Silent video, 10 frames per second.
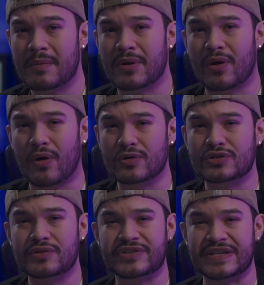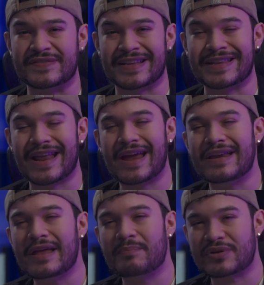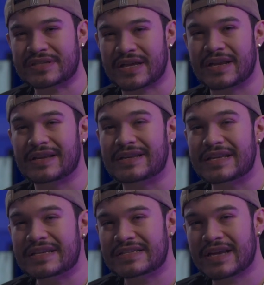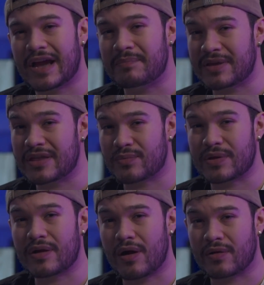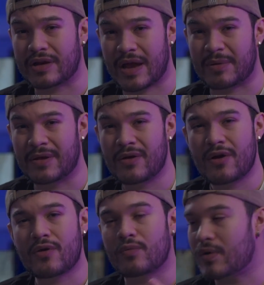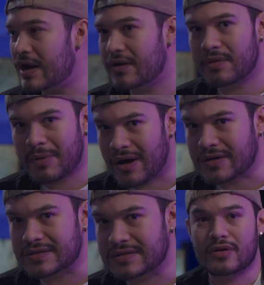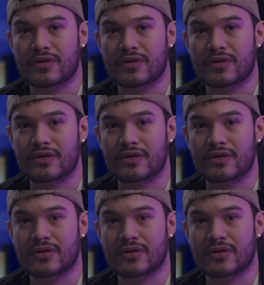but also achieves a 98% DCI-P3 color gamut right out of the box.